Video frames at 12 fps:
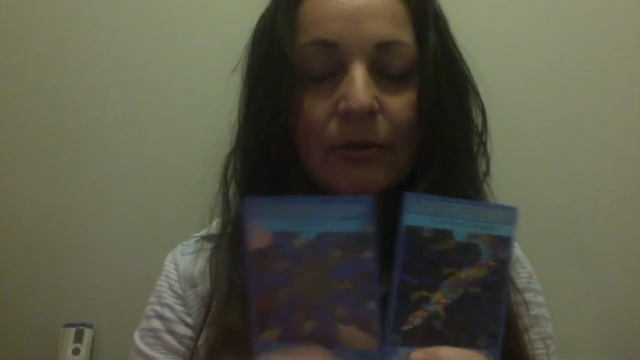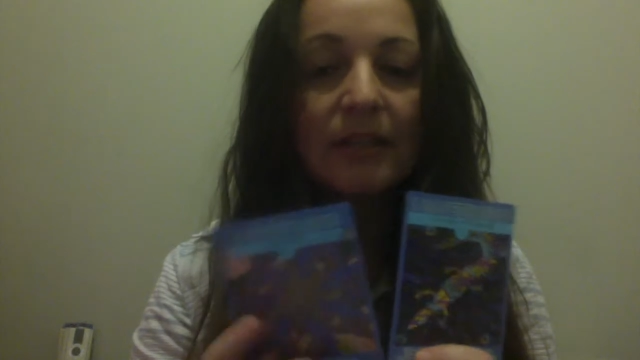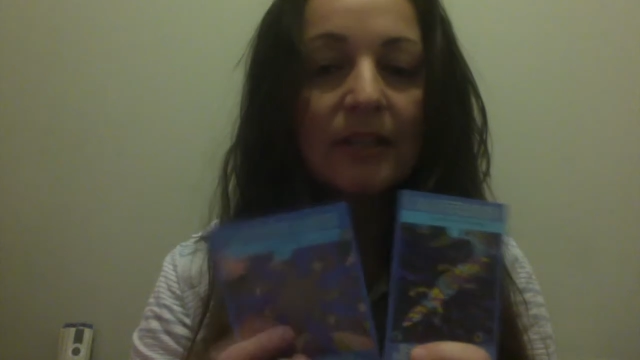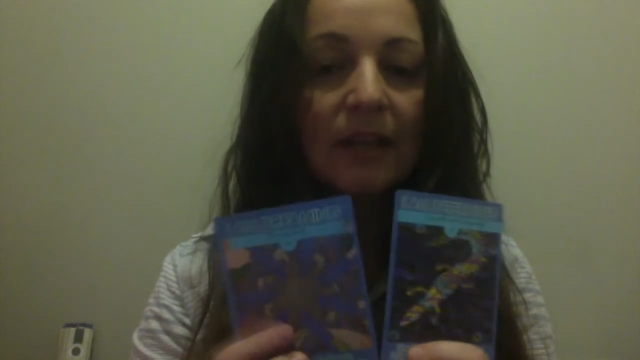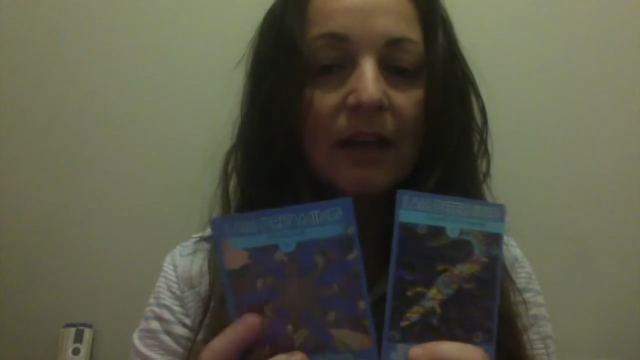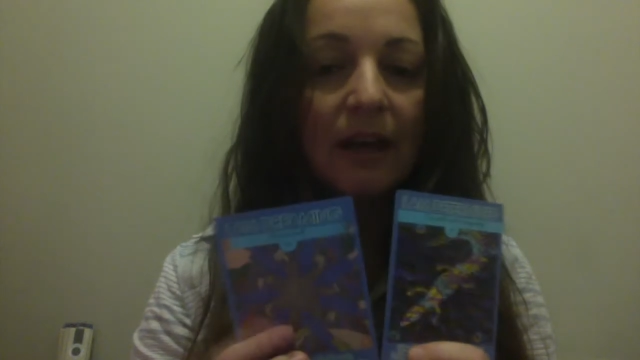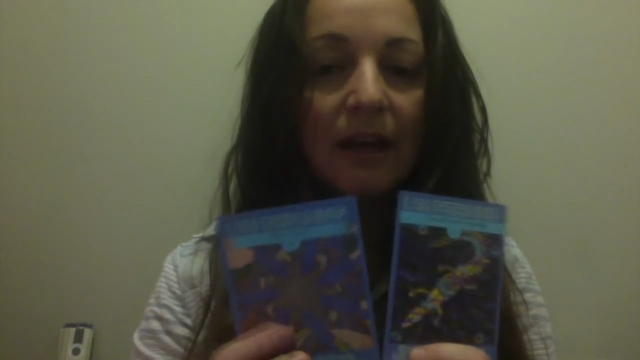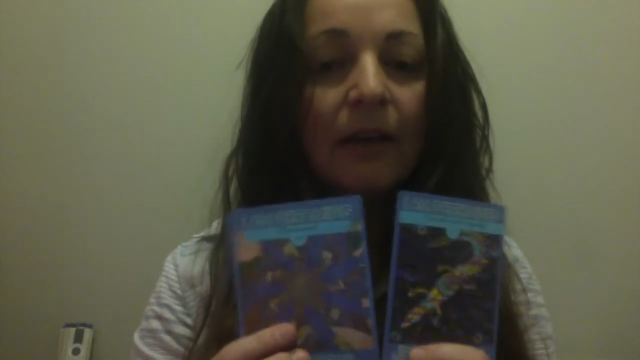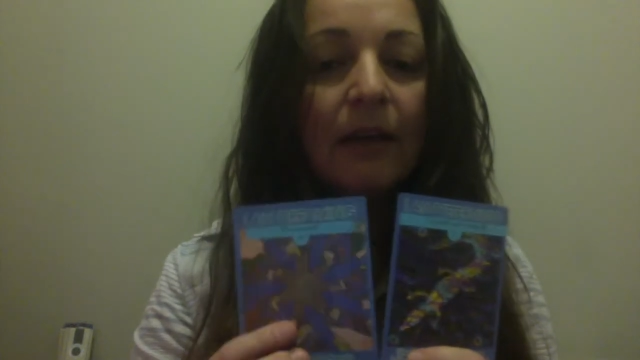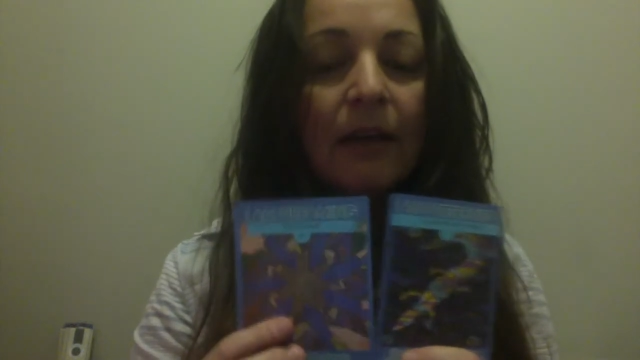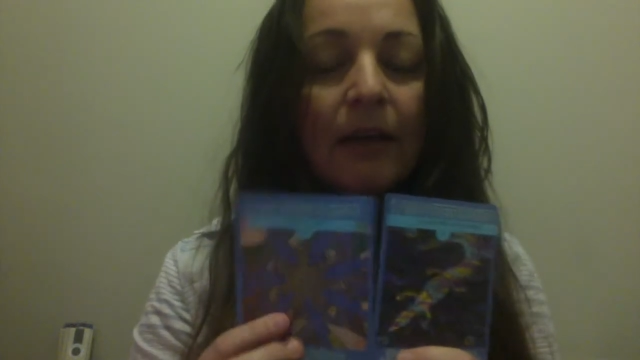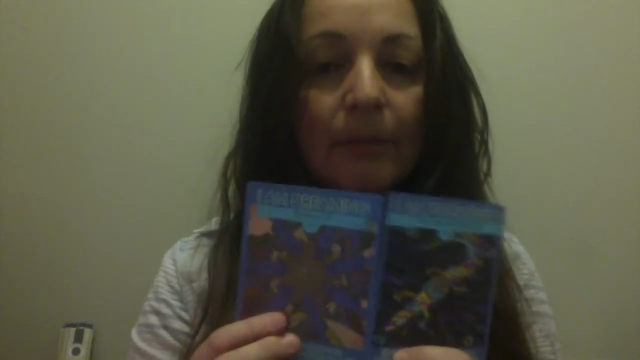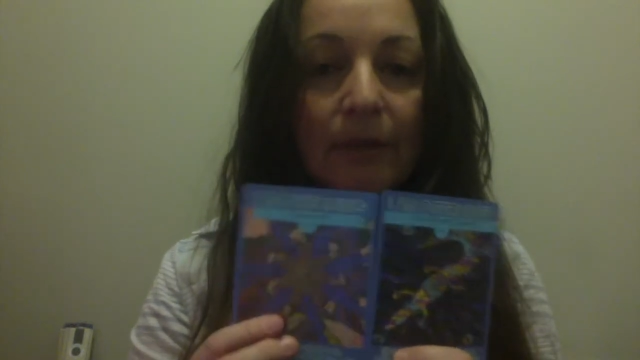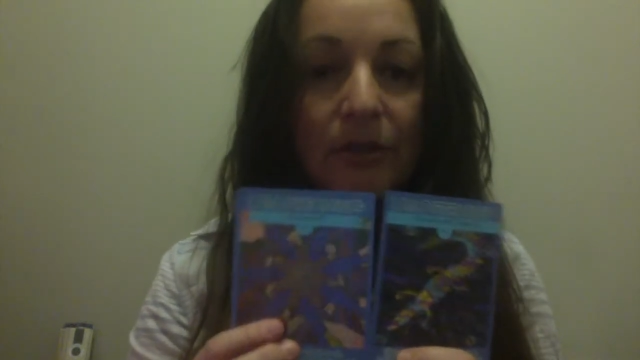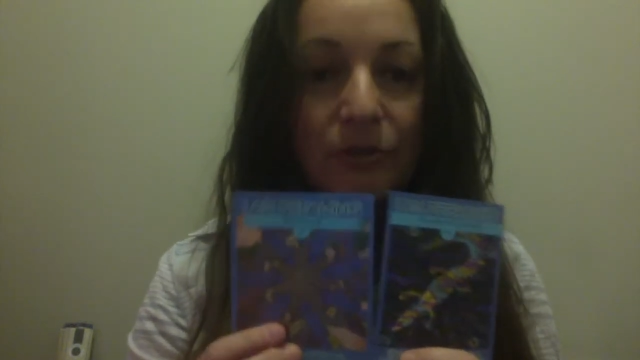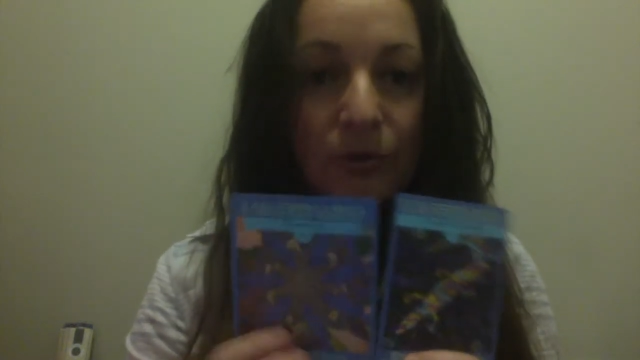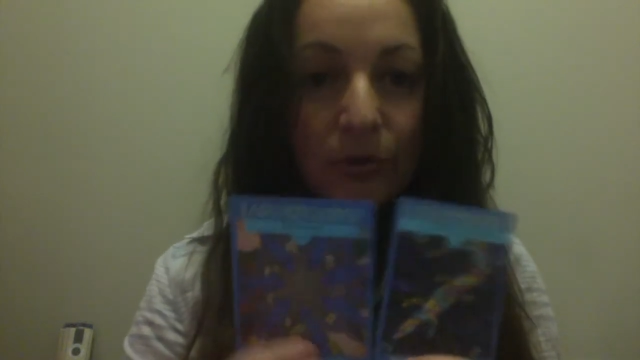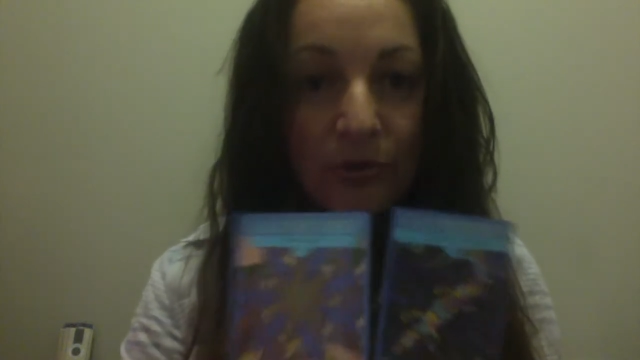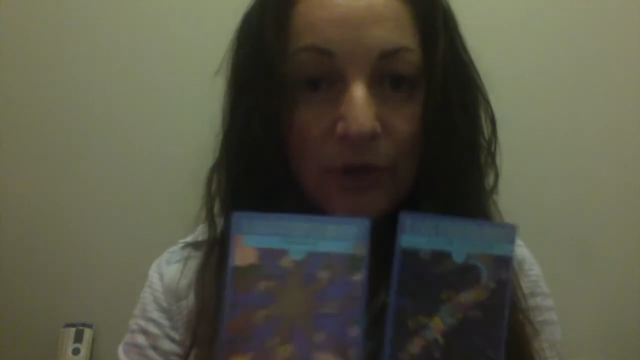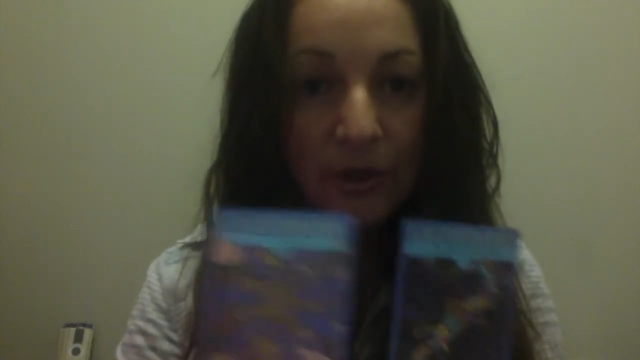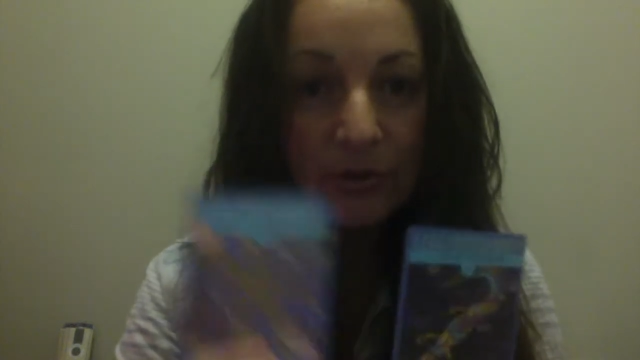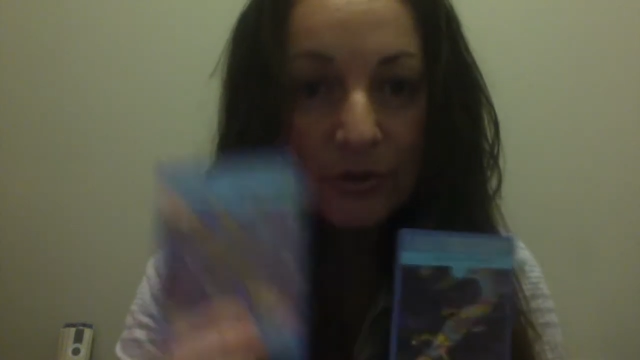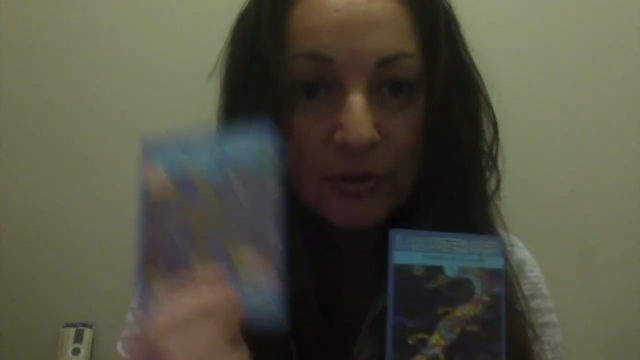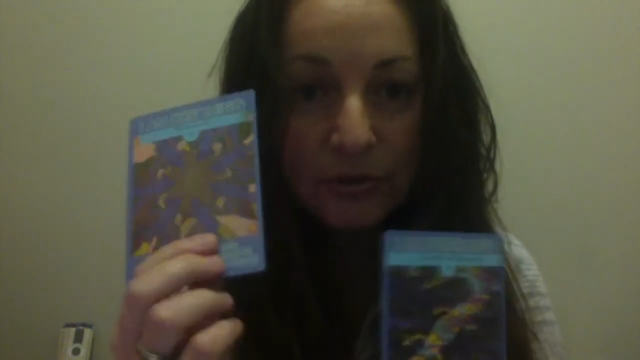this card, but it's also to